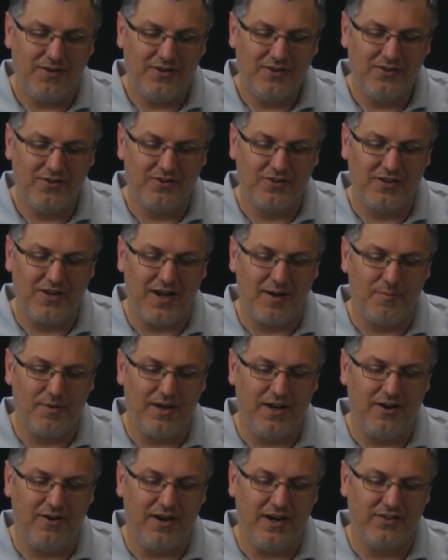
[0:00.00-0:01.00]
Your
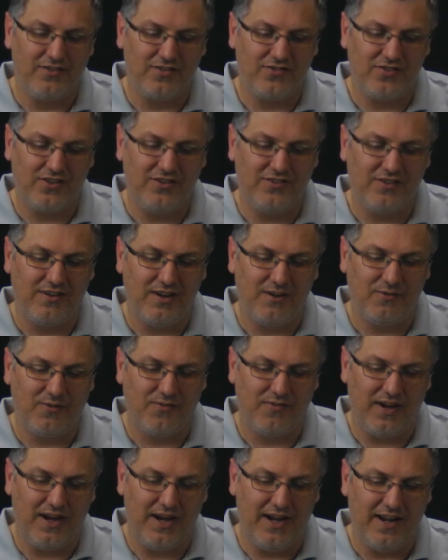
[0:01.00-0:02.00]
denominator has a GCF of
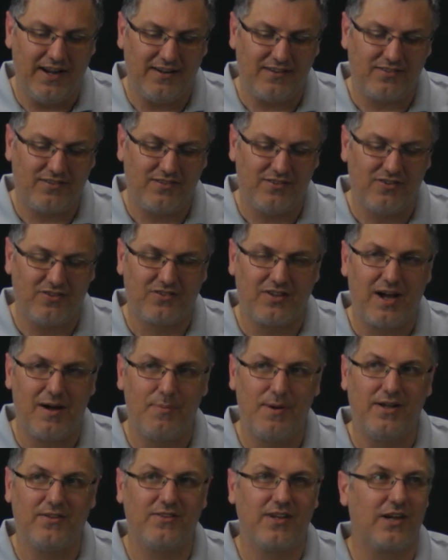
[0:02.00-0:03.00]
x. Your top
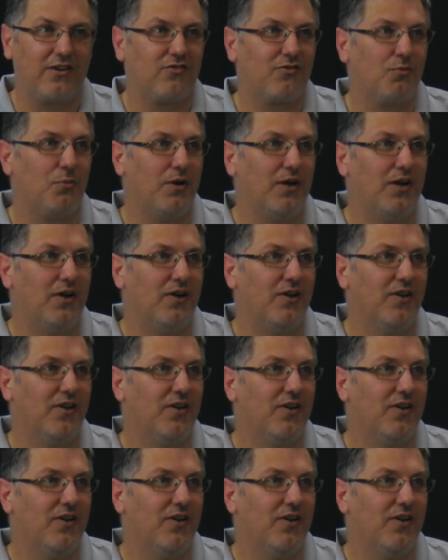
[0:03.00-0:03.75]
has x squared.